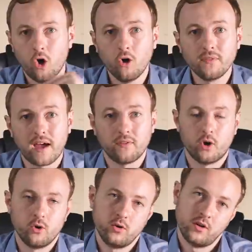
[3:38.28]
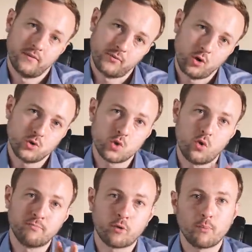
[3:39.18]
On that note, those
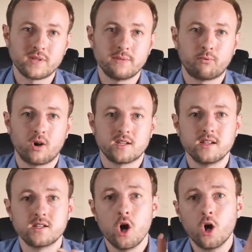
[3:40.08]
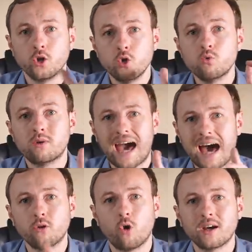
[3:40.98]
sort of property prices, you
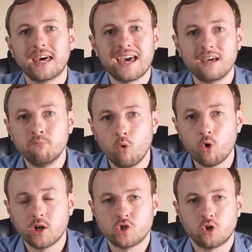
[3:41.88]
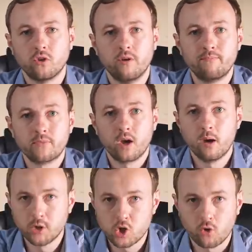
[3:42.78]
cannot get a mortgage on them
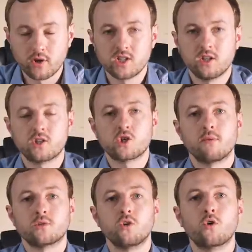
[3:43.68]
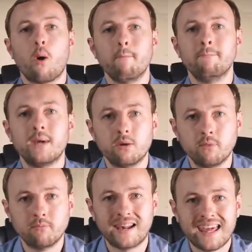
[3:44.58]
a majority of the time. So you've got
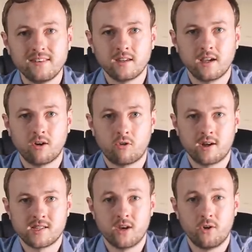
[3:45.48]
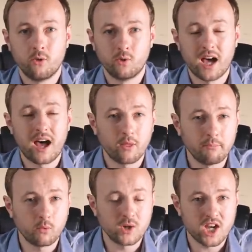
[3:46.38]
minimum lending criteria, which at
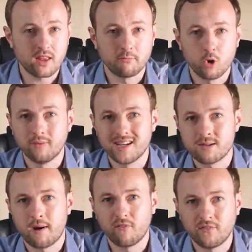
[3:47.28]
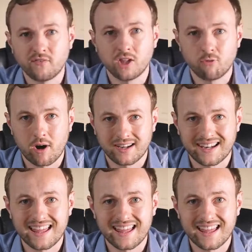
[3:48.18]
the moment is about 50 grand